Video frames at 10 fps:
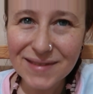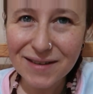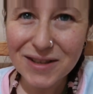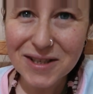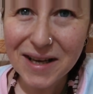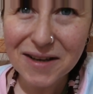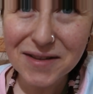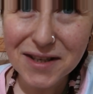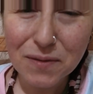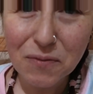and the
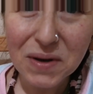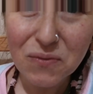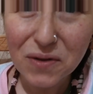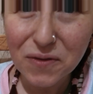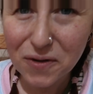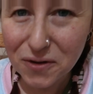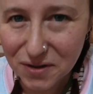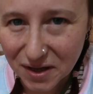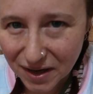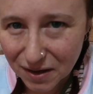second two have been
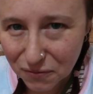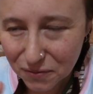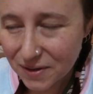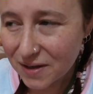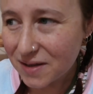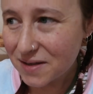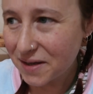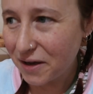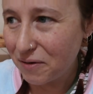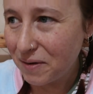one-third calf.
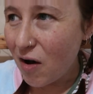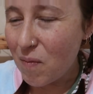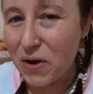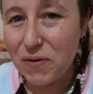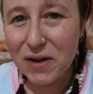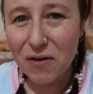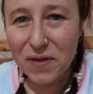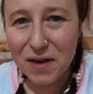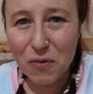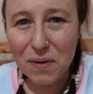So I'm only on
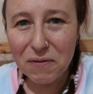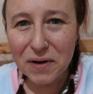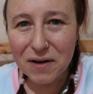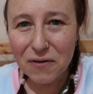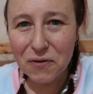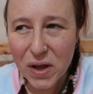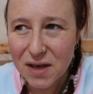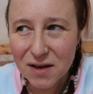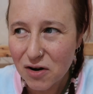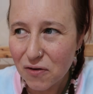the equivalent of
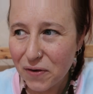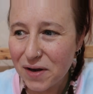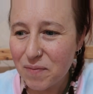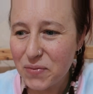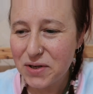weak coffee number